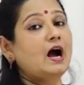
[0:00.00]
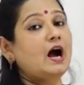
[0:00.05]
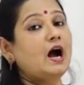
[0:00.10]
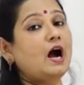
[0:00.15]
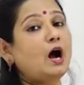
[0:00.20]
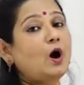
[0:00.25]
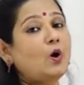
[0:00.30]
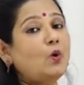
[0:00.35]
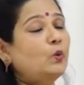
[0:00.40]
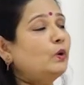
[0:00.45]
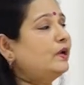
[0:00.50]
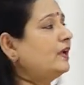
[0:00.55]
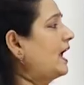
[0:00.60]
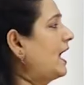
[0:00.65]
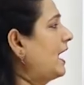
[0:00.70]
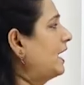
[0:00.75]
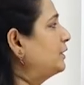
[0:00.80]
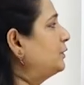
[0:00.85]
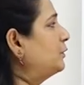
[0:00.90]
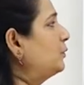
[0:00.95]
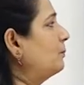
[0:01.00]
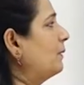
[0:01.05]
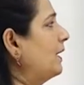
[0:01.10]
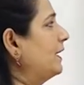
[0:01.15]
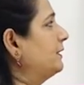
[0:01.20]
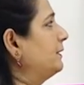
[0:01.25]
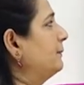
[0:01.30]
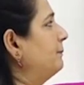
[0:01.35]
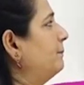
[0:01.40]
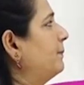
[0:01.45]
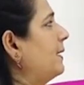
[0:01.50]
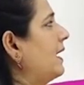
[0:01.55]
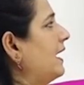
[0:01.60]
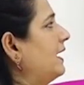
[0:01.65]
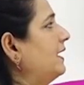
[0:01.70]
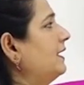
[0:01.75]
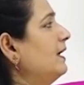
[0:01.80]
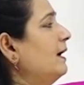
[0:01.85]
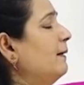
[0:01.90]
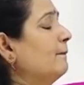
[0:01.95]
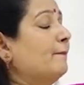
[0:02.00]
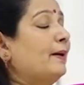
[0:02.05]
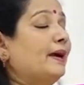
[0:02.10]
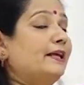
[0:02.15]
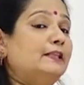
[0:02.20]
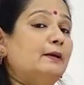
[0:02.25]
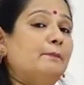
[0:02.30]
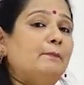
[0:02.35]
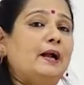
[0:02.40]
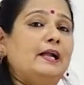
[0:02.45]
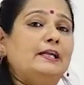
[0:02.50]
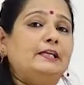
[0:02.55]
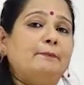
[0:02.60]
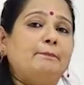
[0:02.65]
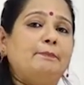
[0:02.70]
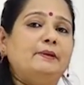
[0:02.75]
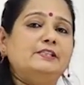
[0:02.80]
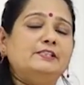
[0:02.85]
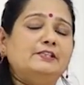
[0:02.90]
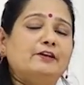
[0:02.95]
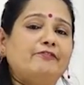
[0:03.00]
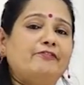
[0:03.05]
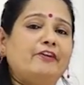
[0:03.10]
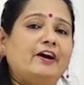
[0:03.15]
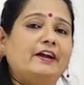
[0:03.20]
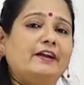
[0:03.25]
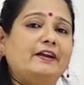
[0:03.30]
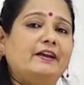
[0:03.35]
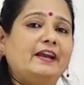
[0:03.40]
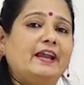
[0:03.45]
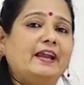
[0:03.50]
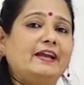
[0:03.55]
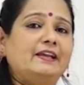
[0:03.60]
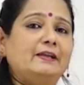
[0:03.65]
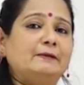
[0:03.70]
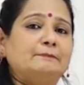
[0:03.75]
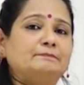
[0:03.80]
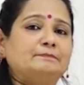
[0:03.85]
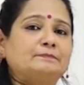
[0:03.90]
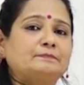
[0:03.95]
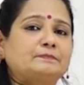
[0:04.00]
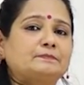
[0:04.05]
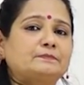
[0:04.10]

How can you multiply by the multiples of 100?